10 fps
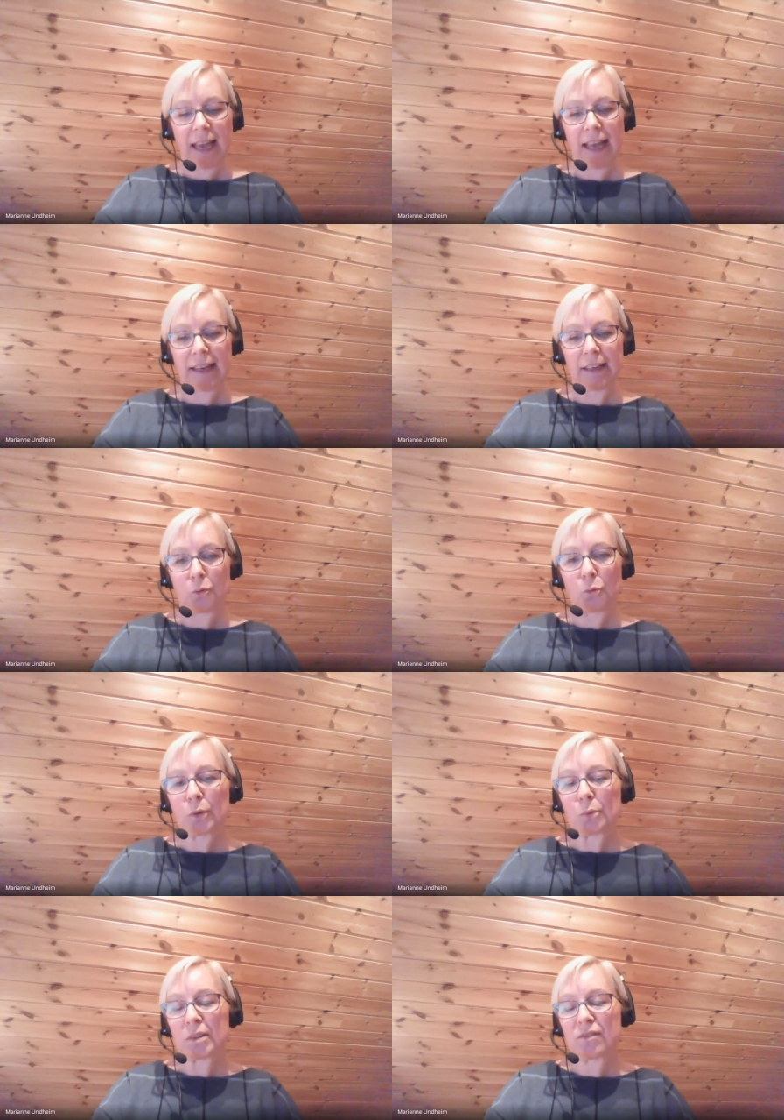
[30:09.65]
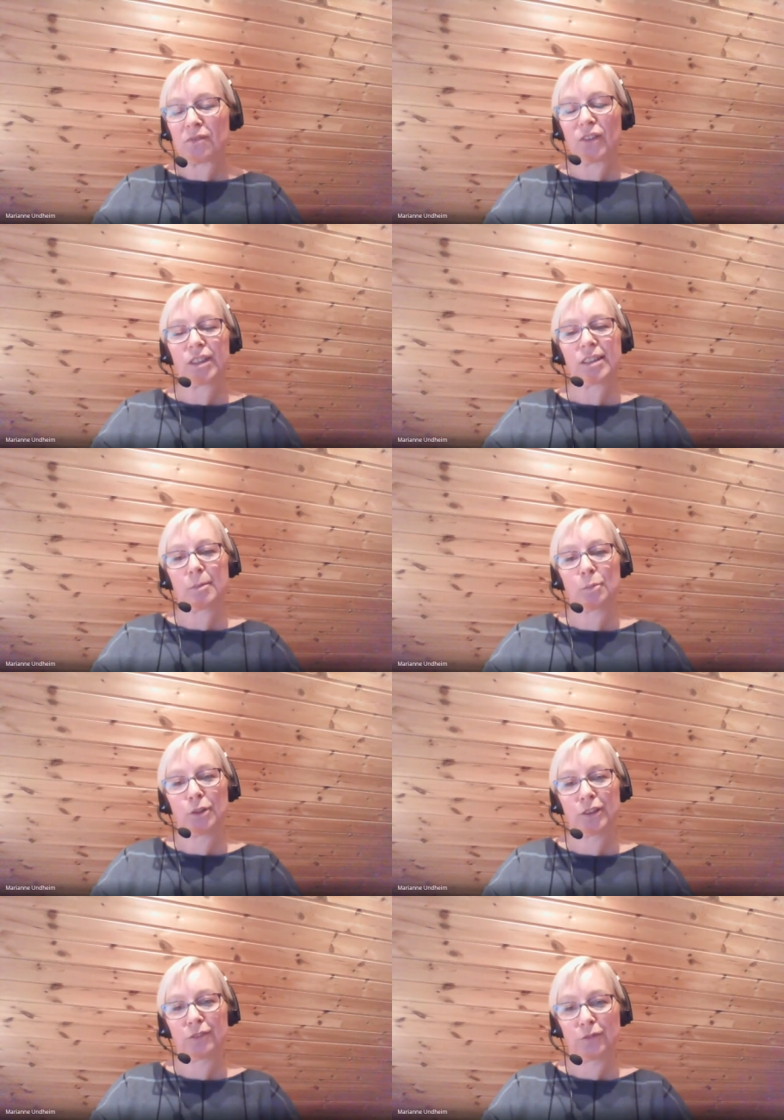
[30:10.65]
and what was very
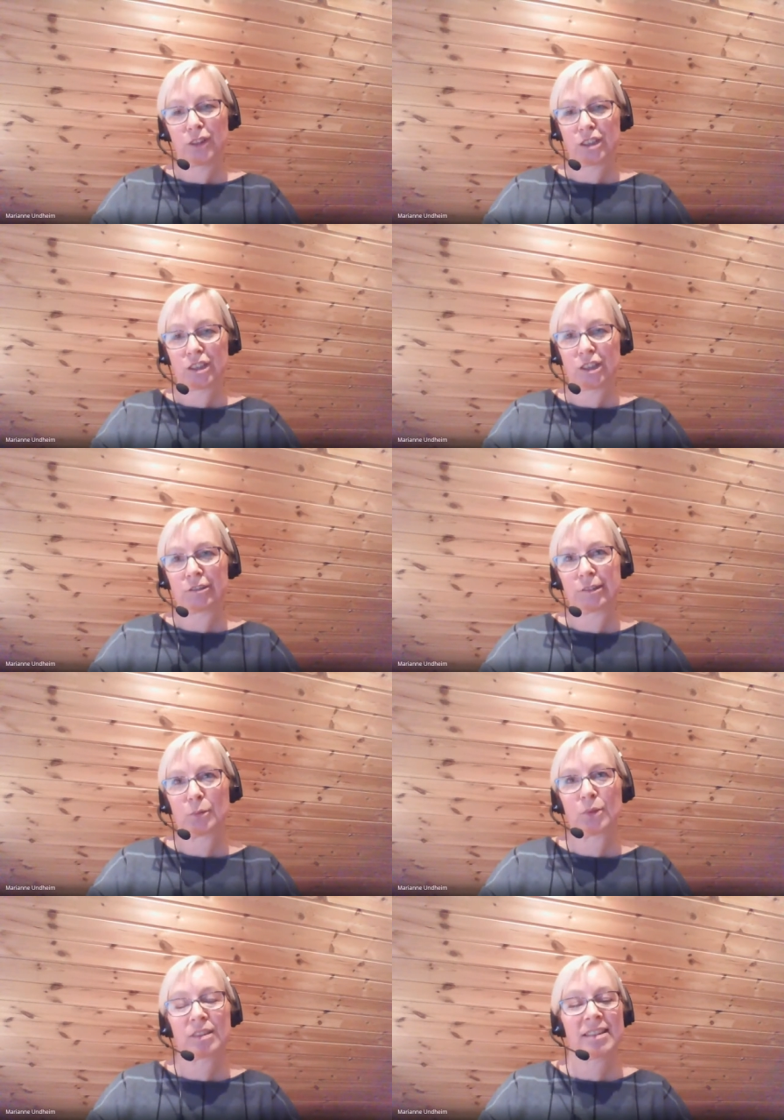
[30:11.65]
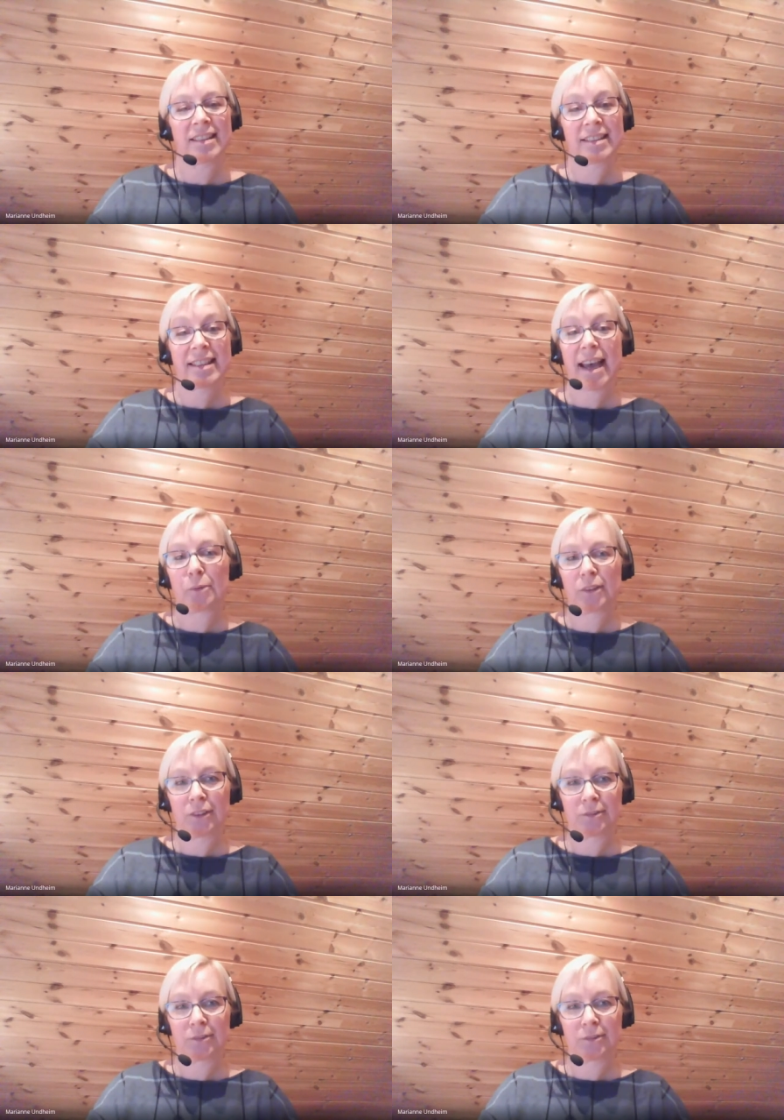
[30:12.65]
important for the children was the sound